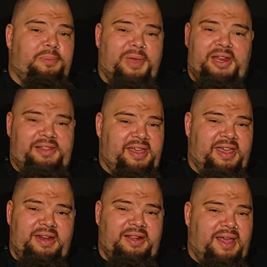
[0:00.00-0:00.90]
meaning
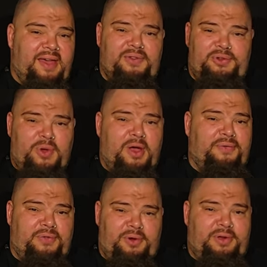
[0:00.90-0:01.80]
10, 11,
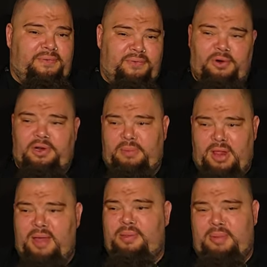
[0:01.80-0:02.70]
12, 13, 14,
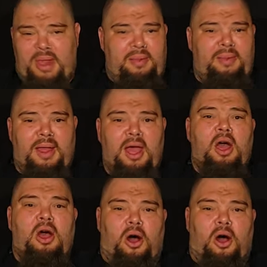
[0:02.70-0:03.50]
blah, blah, blah, blah, blah.